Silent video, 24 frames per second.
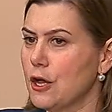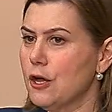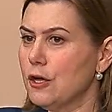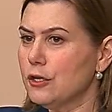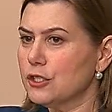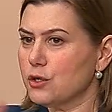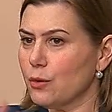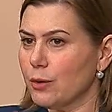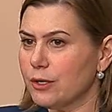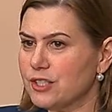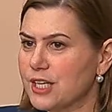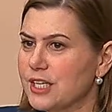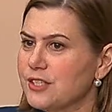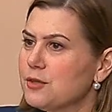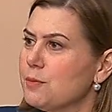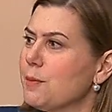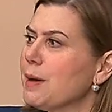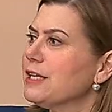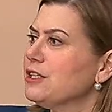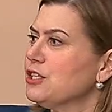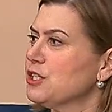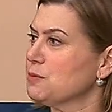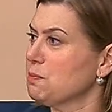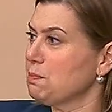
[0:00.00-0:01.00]
So it's just
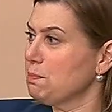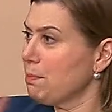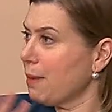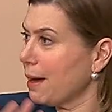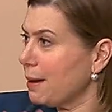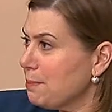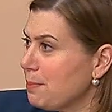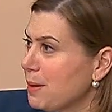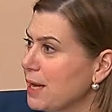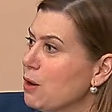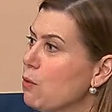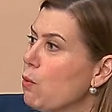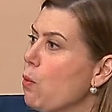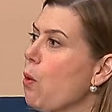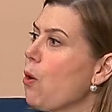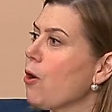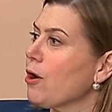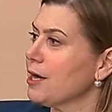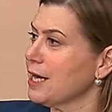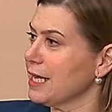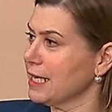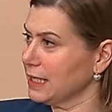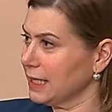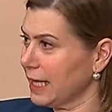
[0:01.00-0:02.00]
my big warning